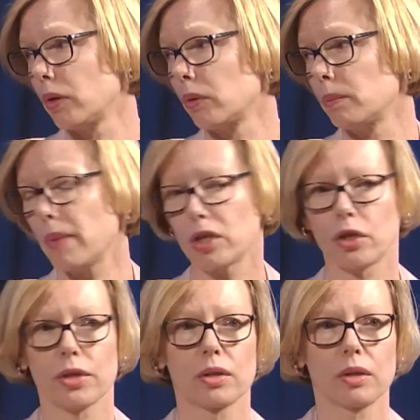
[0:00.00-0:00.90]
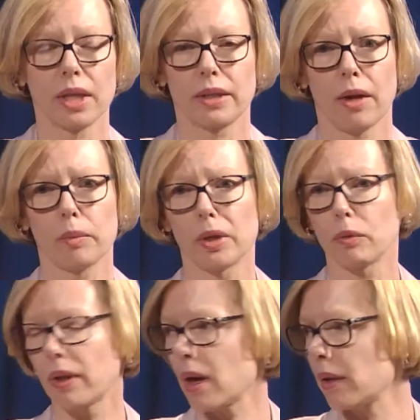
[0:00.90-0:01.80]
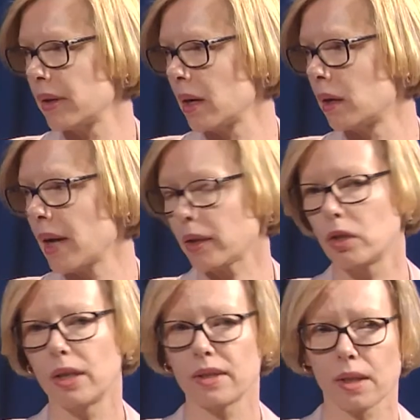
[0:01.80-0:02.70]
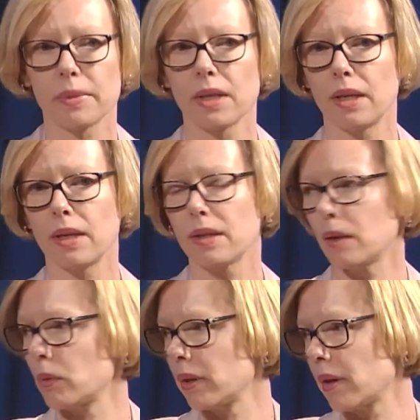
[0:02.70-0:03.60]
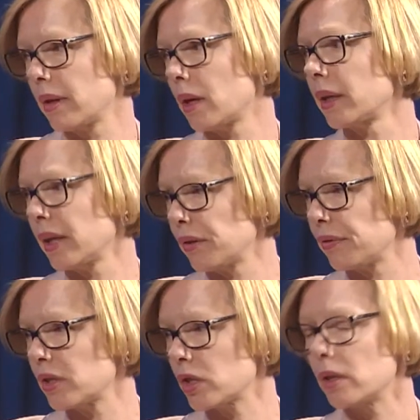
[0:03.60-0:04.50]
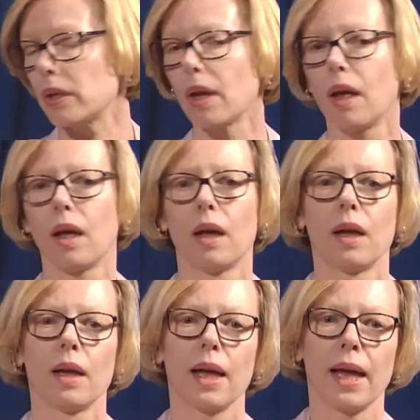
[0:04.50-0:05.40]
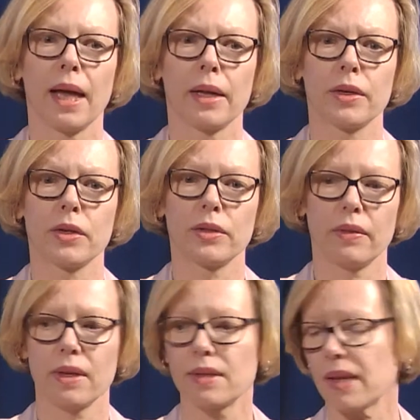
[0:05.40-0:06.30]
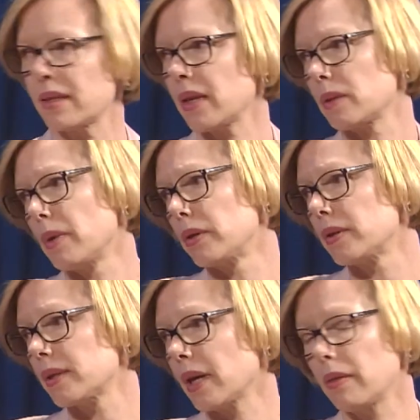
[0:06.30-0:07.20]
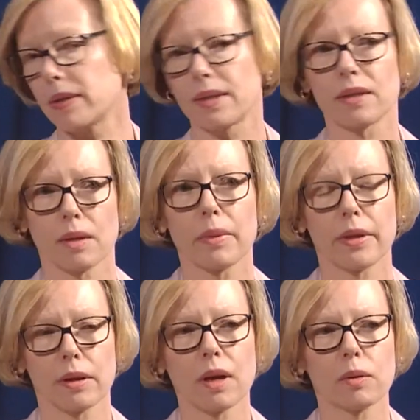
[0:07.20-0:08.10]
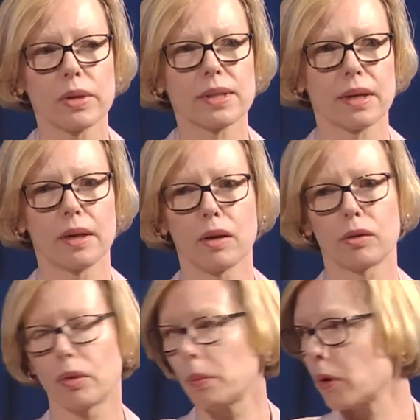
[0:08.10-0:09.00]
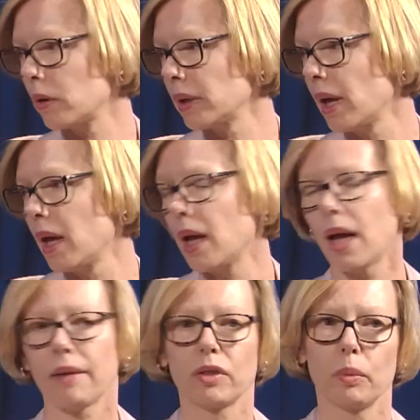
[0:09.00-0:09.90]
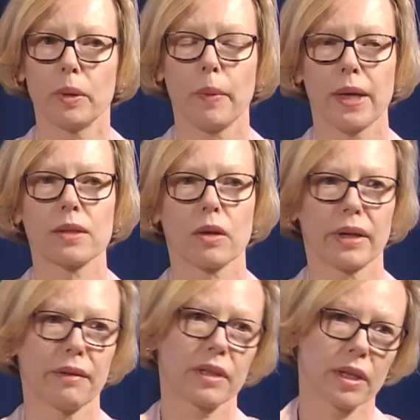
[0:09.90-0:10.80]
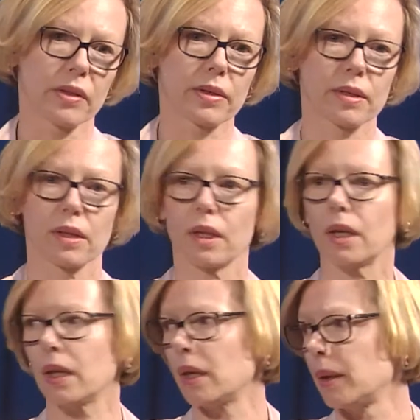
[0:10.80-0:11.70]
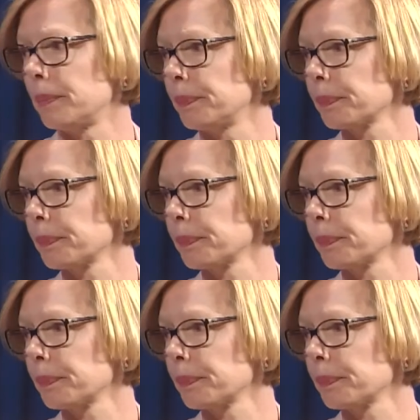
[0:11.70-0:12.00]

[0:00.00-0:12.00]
measures to determine whether they are actually subsidies and whether they are inefficient. And these assessments, and this is something that we say in our report, have to be based on evidence. And